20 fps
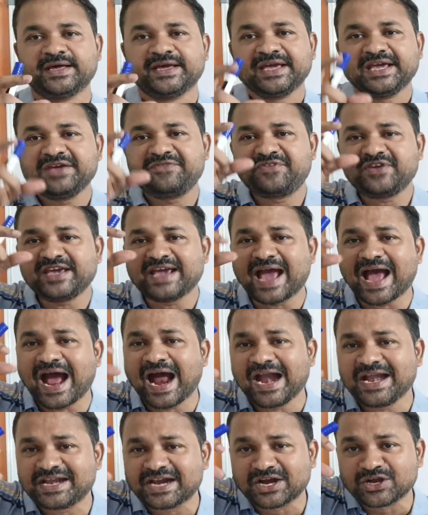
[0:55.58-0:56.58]
If we
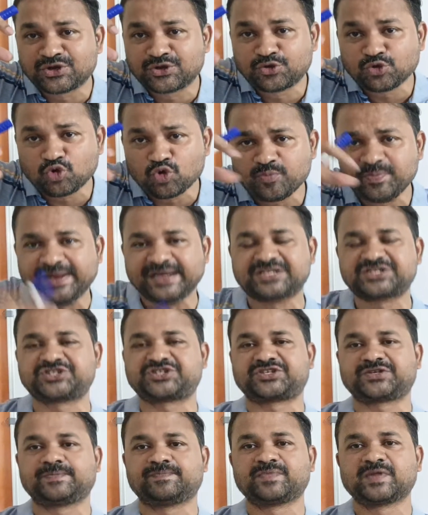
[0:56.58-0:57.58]
add 2
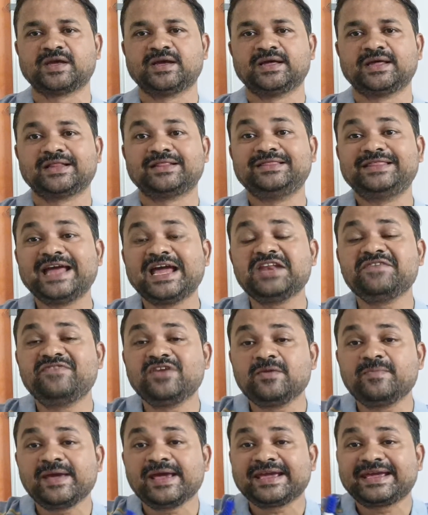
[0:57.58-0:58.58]
bits, then
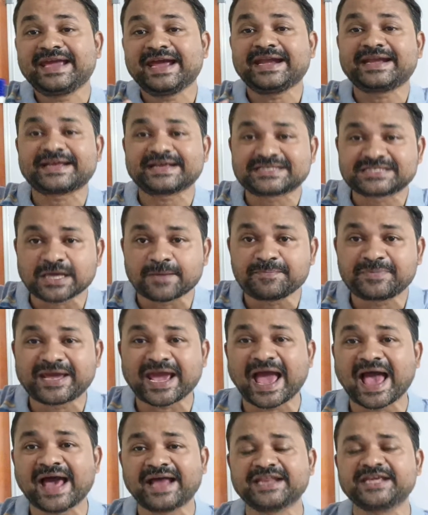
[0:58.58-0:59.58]
we may get some
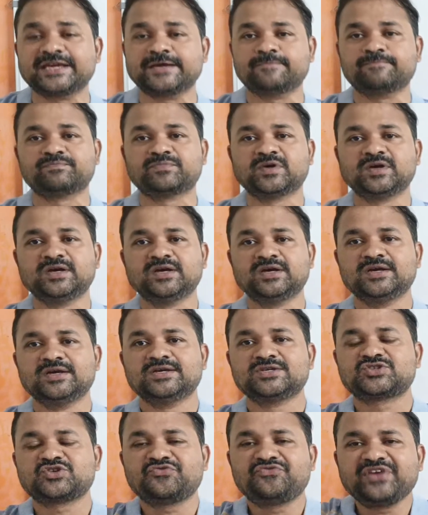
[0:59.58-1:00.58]
carry.
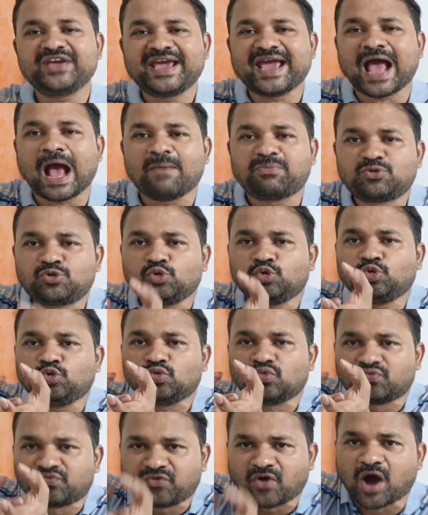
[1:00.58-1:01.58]
So we have
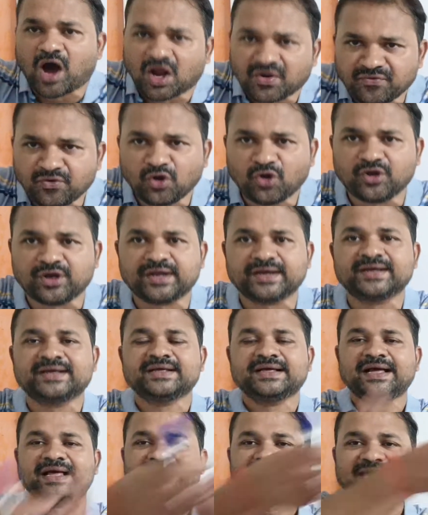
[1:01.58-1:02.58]
to forward
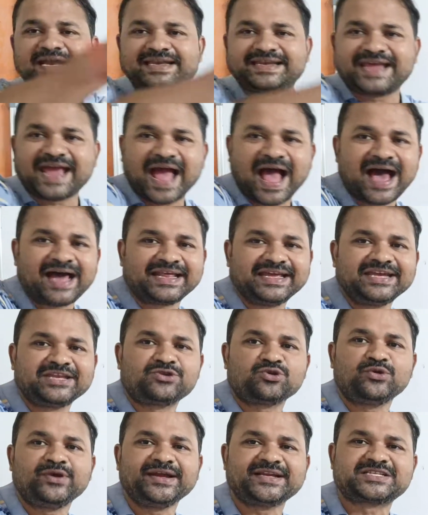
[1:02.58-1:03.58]
that carry
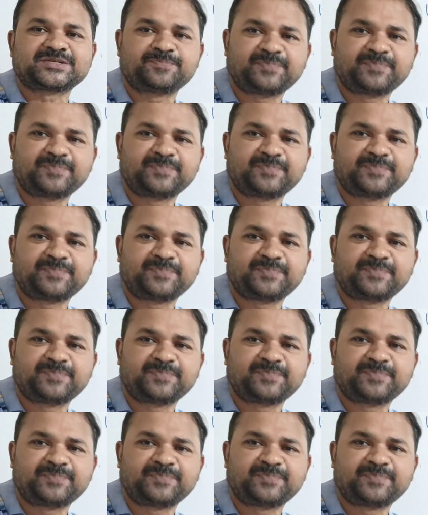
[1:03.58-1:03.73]
to its